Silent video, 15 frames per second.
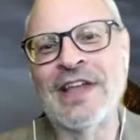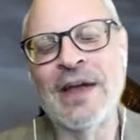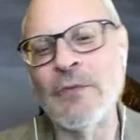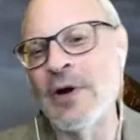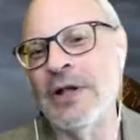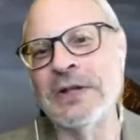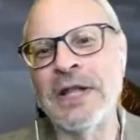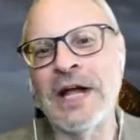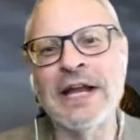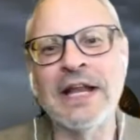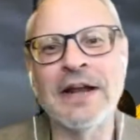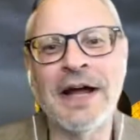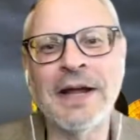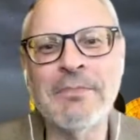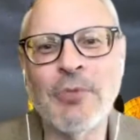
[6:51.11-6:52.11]
well,
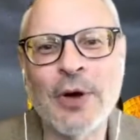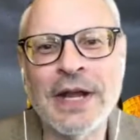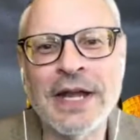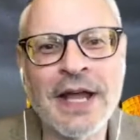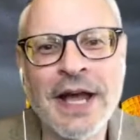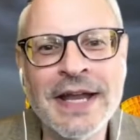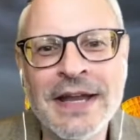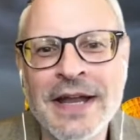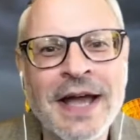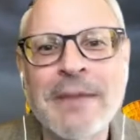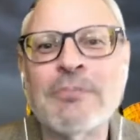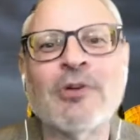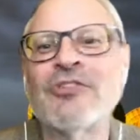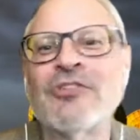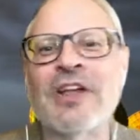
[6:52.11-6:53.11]

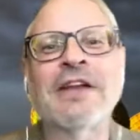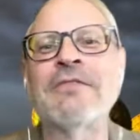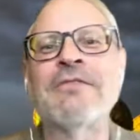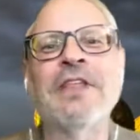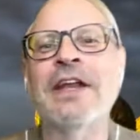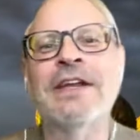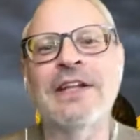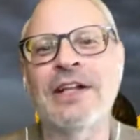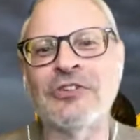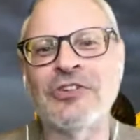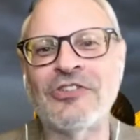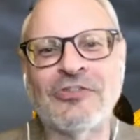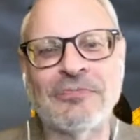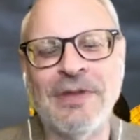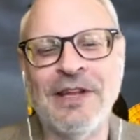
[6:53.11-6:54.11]
99.99% of the intelligent
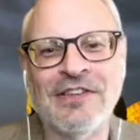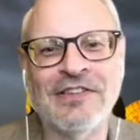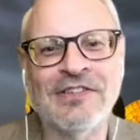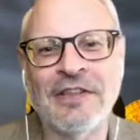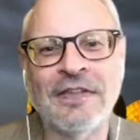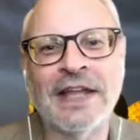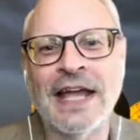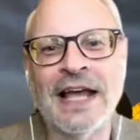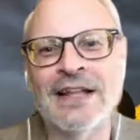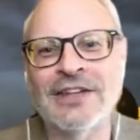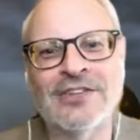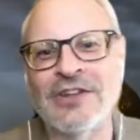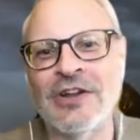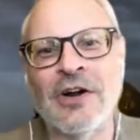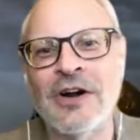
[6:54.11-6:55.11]
species in the
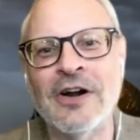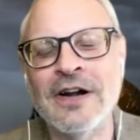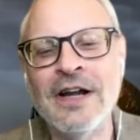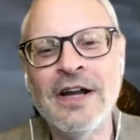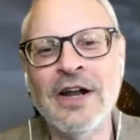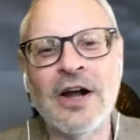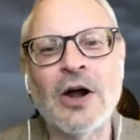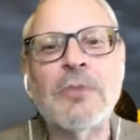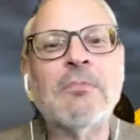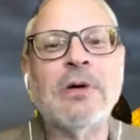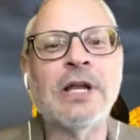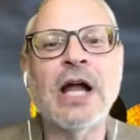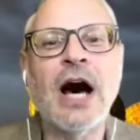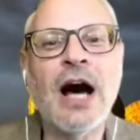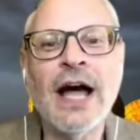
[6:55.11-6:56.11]
galaxy are are
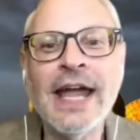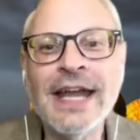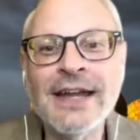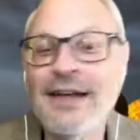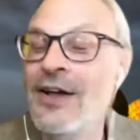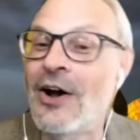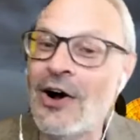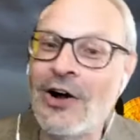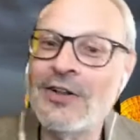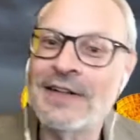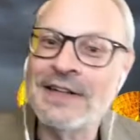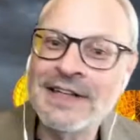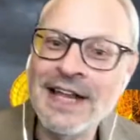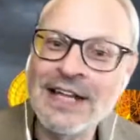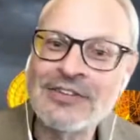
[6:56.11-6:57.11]
benign. All
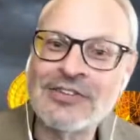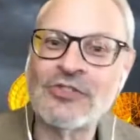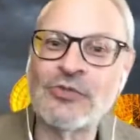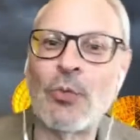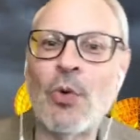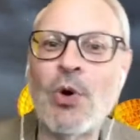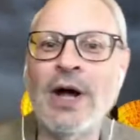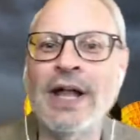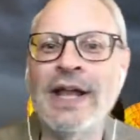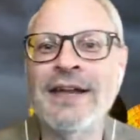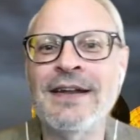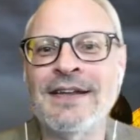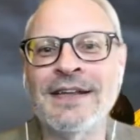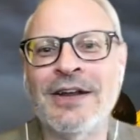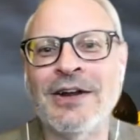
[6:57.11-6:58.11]
it takes is one,
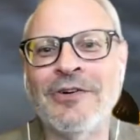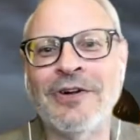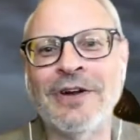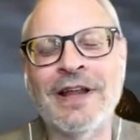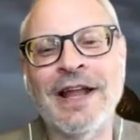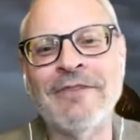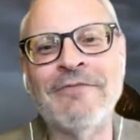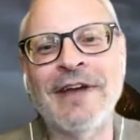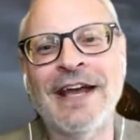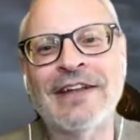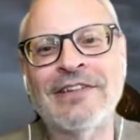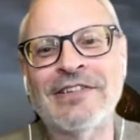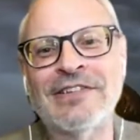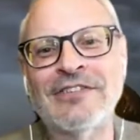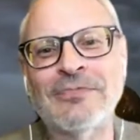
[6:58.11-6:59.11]
you know, an
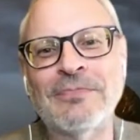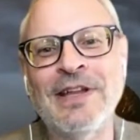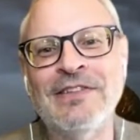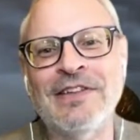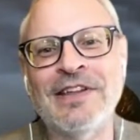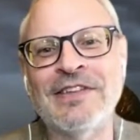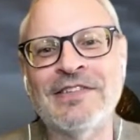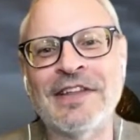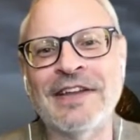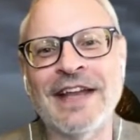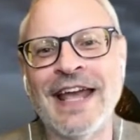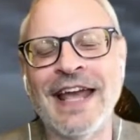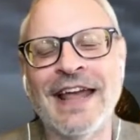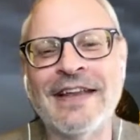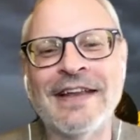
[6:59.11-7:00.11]
advanced species, and
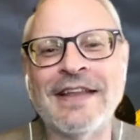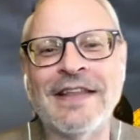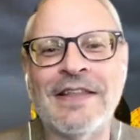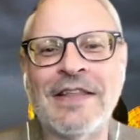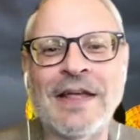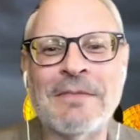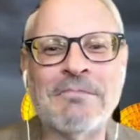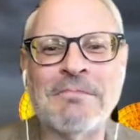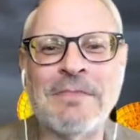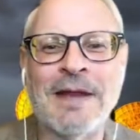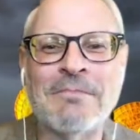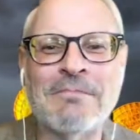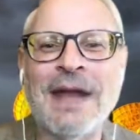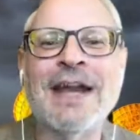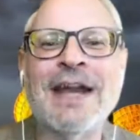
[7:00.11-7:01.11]
and it
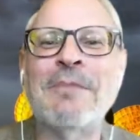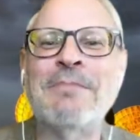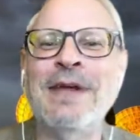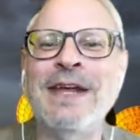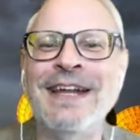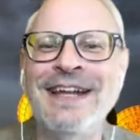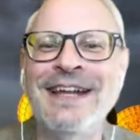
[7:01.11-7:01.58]
may not be